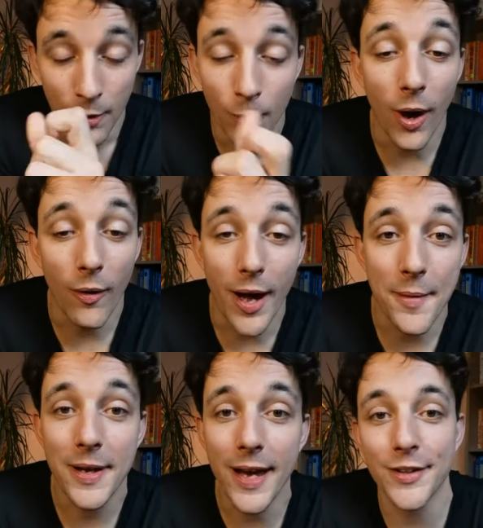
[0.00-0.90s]
Well,
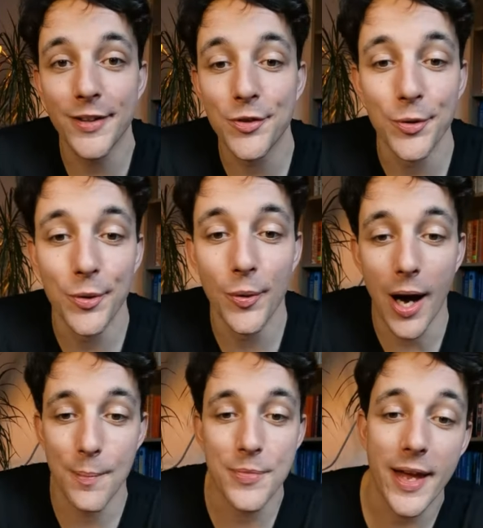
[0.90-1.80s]
I'm getting to
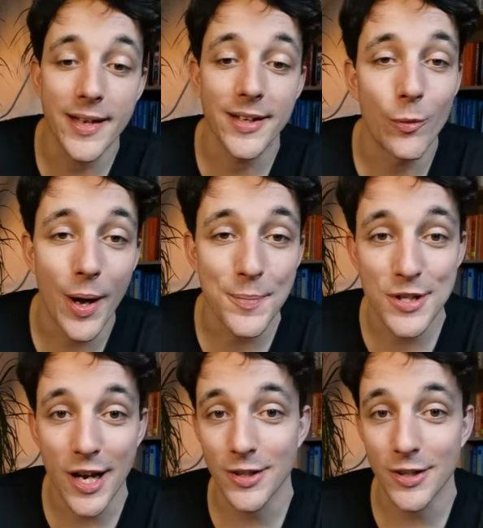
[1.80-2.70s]
updating the
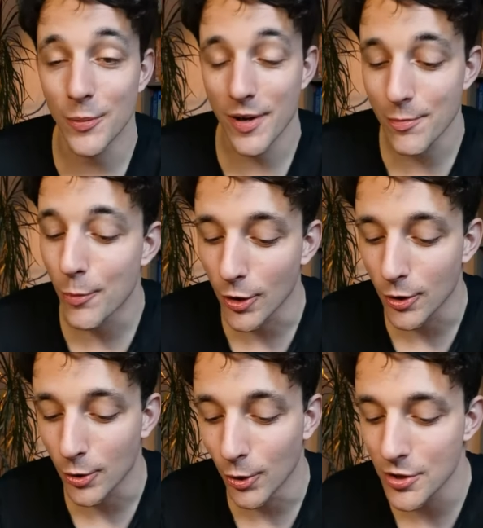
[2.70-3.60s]
website with
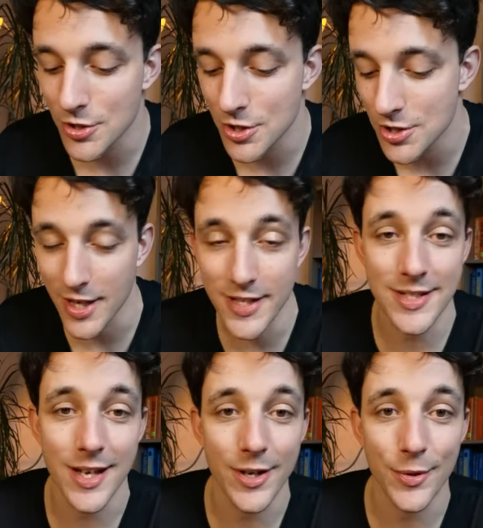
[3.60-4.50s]
more courses,
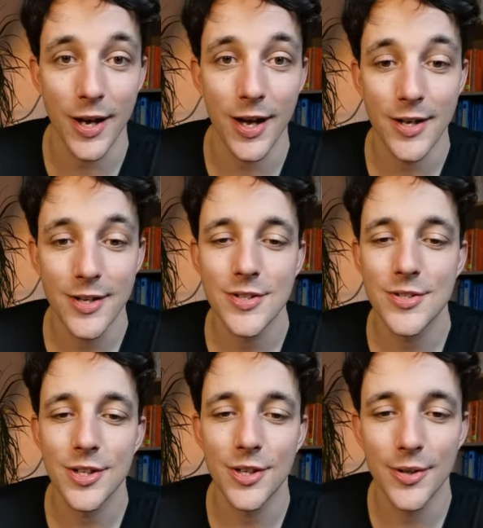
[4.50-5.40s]
etc.
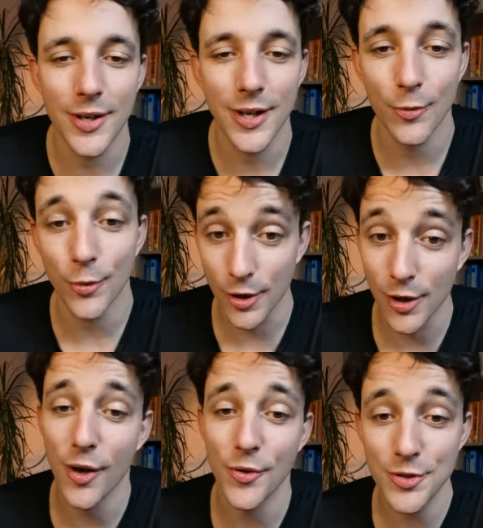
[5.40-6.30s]
So we're
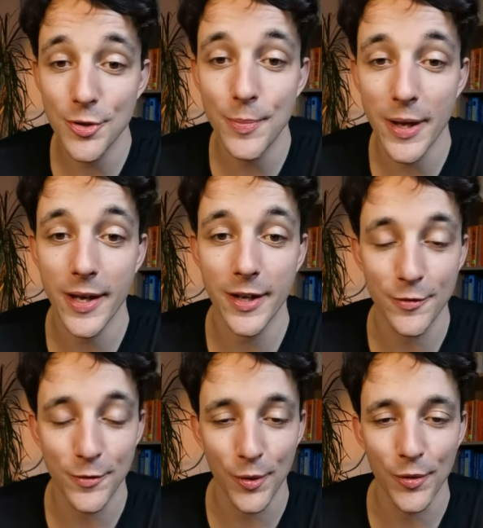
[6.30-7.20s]
close to being
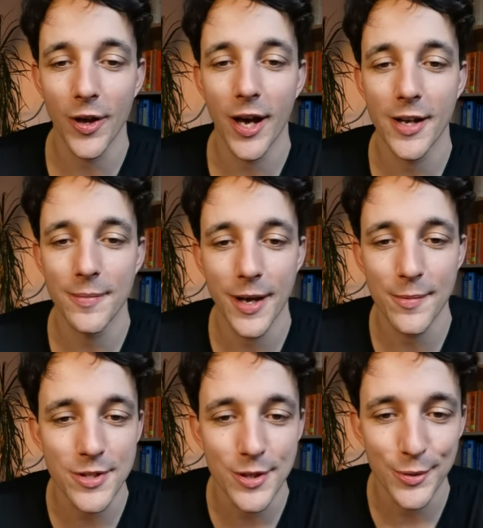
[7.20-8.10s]
full time,
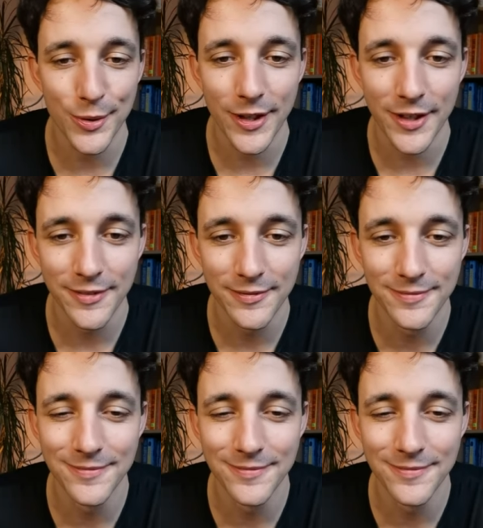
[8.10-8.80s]
absolutely.